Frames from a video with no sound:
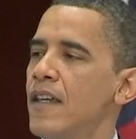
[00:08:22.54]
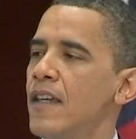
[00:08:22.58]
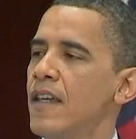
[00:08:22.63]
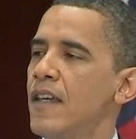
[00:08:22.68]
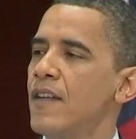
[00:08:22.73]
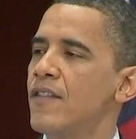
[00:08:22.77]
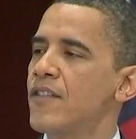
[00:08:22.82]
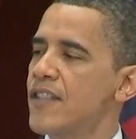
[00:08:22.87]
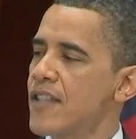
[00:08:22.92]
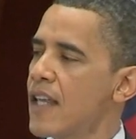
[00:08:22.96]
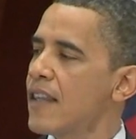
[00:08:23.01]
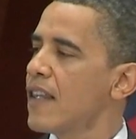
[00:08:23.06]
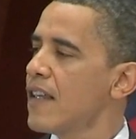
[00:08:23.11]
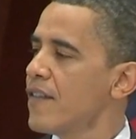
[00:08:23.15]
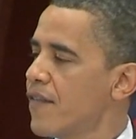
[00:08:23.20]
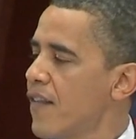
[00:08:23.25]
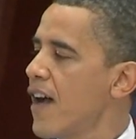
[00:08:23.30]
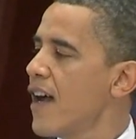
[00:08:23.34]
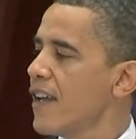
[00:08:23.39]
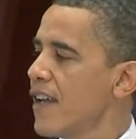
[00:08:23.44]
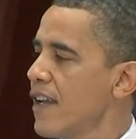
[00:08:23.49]
and have suddenly
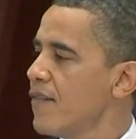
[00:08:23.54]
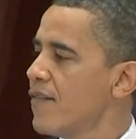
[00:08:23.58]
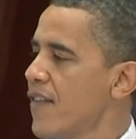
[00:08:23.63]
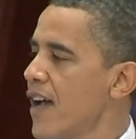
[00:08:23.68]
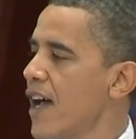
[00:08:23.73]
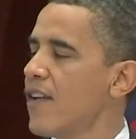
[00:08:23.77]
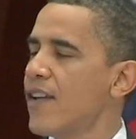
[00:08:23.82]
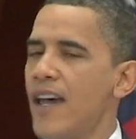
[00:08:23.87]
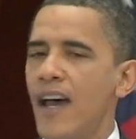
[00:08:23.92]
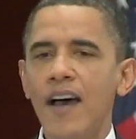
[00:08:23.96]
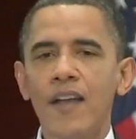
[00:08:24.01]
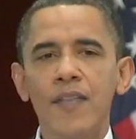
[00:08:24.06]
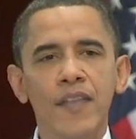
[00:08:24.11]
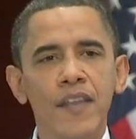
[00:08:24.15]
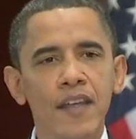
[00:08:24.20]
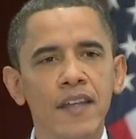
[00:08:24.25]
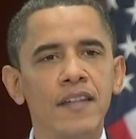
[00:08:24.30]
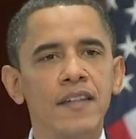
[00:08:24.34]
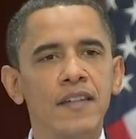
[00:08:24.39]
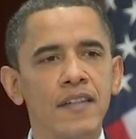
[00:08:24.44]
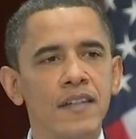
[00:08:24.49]
found out
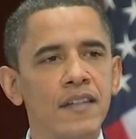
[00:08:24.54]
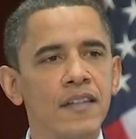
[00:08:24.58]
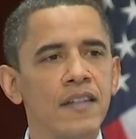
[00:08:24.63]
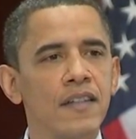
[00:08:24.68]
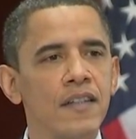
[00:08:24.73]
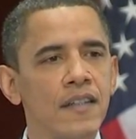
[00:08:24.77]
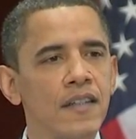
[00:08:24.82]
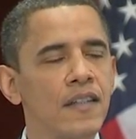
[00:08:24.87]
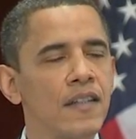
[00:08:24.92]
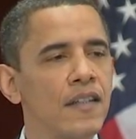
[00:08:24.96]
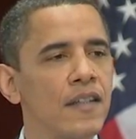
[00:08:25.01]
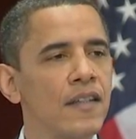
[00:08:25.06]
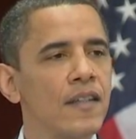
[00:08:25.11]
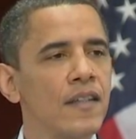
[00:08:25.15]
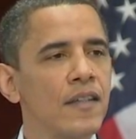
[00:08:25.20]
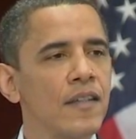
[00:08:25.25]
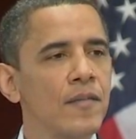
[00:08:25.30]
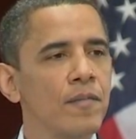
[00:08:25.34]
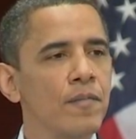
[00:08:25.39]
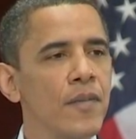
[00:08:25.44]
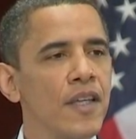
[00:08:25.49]
that
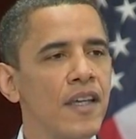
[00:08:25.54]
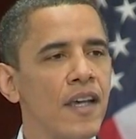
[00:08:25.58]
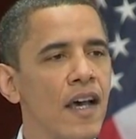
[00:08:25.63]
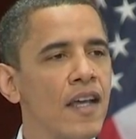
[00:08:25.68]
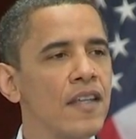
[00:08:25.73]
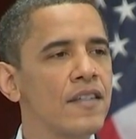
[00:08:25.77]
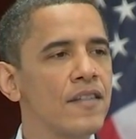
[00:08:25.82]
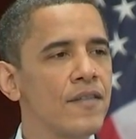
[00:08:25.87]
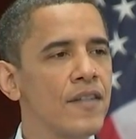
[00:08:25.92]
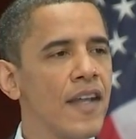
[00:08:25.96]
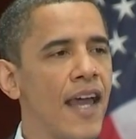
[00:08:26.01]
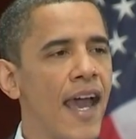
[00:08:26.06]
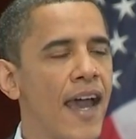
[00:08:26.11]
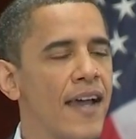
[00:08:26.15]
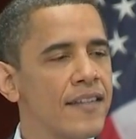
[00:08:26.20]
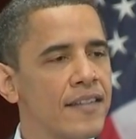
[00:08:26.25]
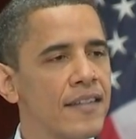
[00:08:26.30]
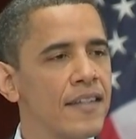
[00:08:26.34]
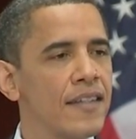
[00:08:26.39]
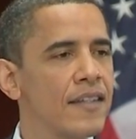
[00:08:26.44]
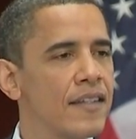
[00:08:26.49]
because of an
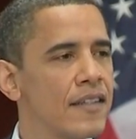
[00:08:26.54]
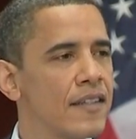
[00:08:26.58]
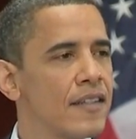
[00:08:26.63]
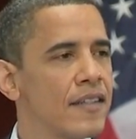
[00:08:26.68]
accident,